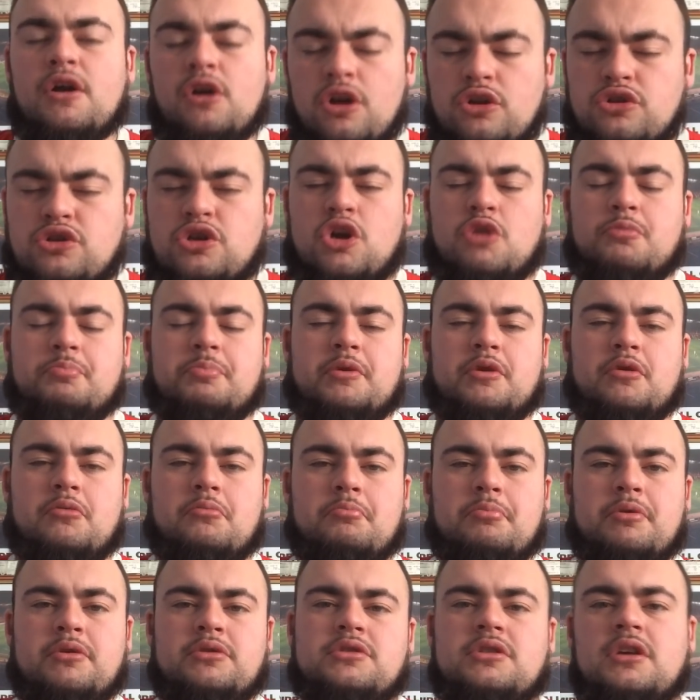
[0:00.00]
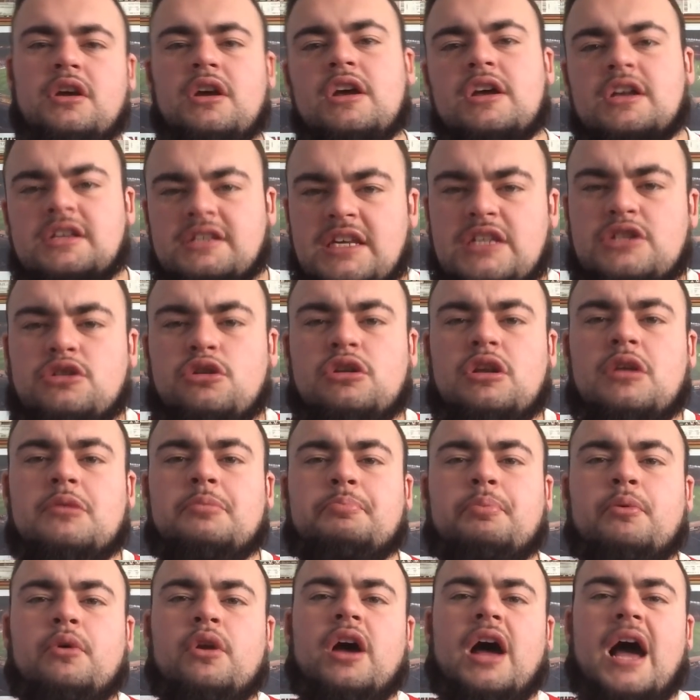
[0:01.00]
going to turn up in numbers. So this is what the
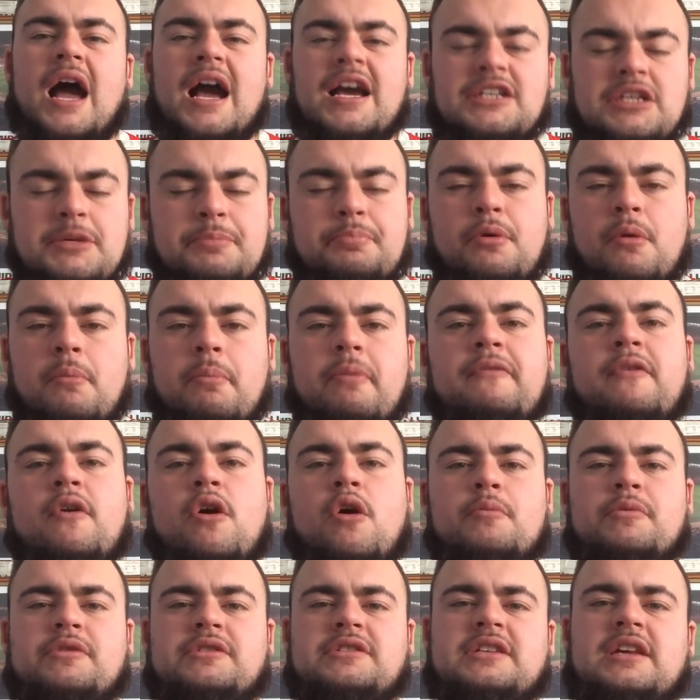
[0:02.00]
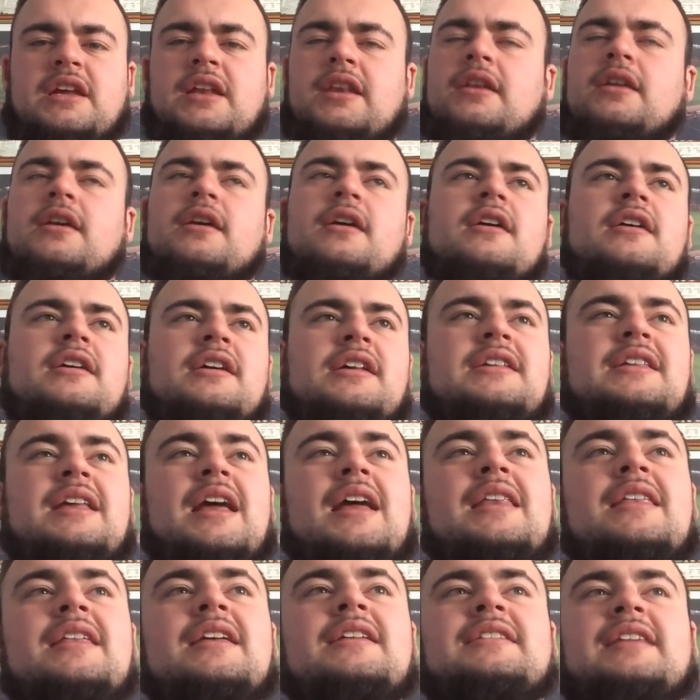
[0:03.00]
Borough actually put a performance in. Because at the
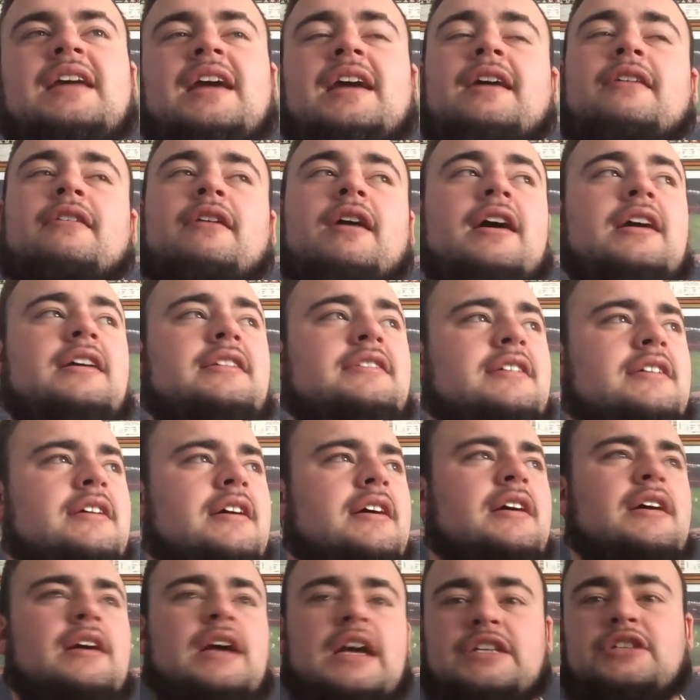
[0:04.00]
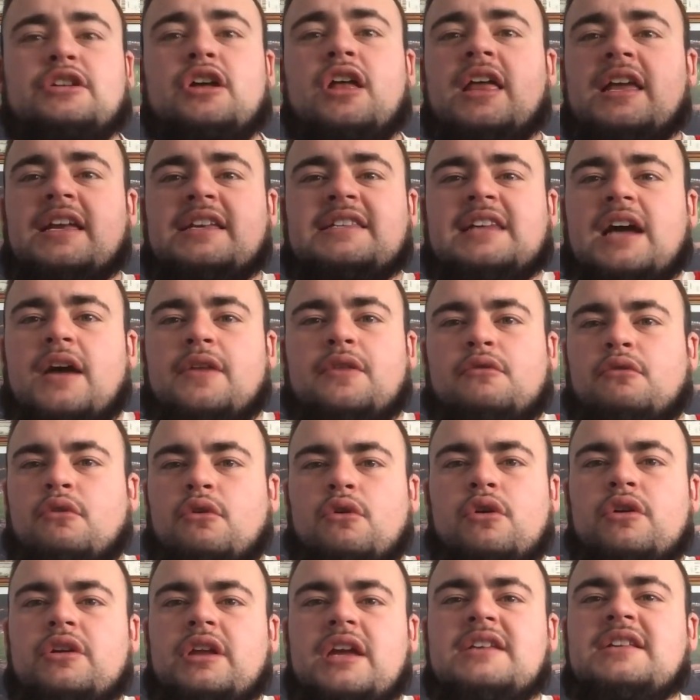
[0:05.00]
end of the day, right, it's not like it's down the
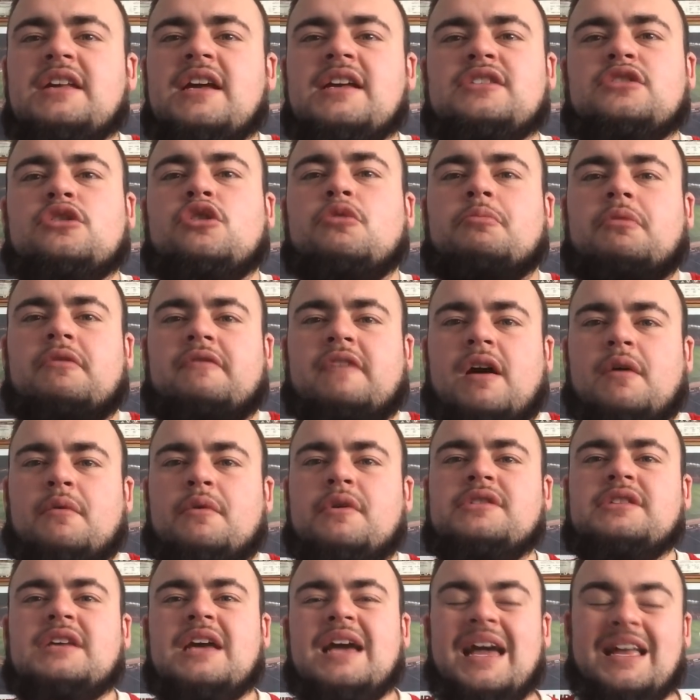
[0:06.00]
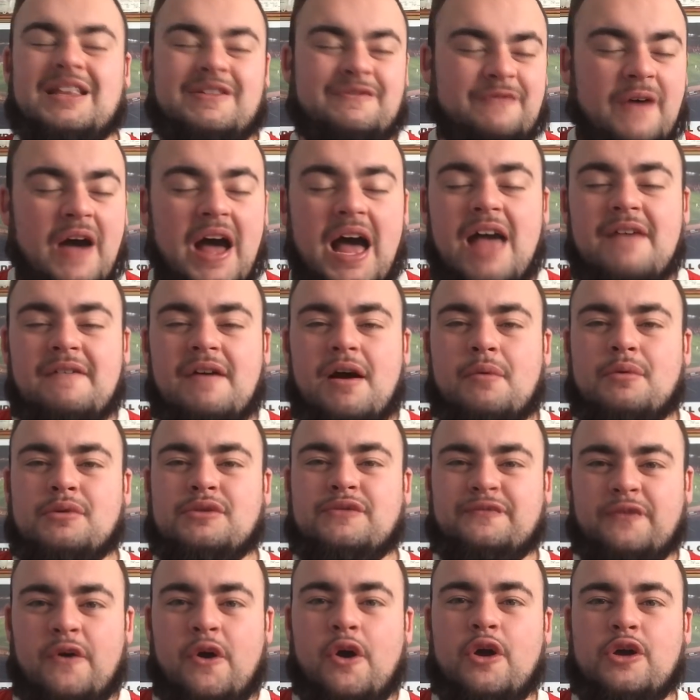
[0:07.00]
road, it's not just a couple of hours, it's 5
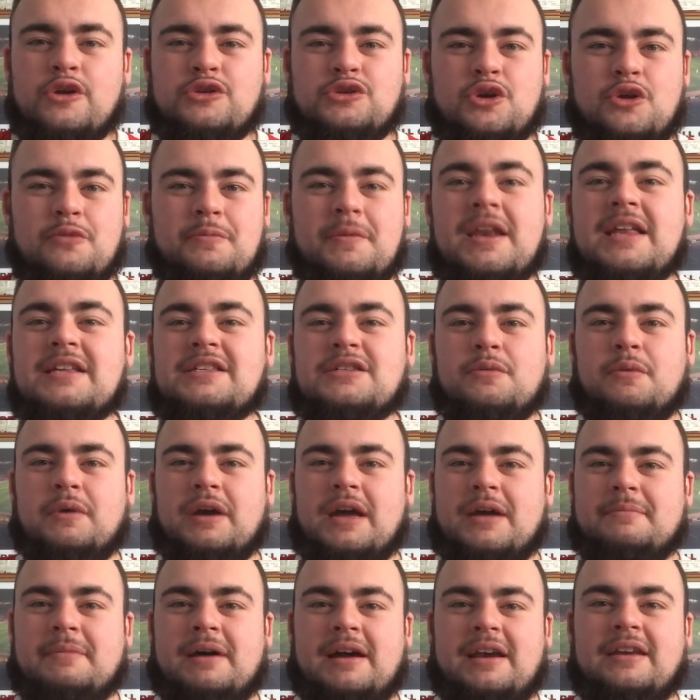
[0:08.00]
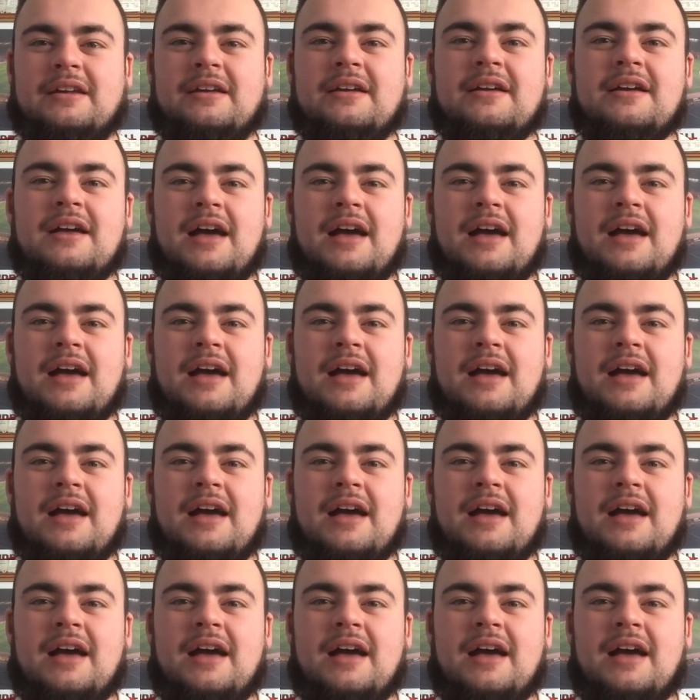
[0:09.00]
hours, 32 minutes away, man.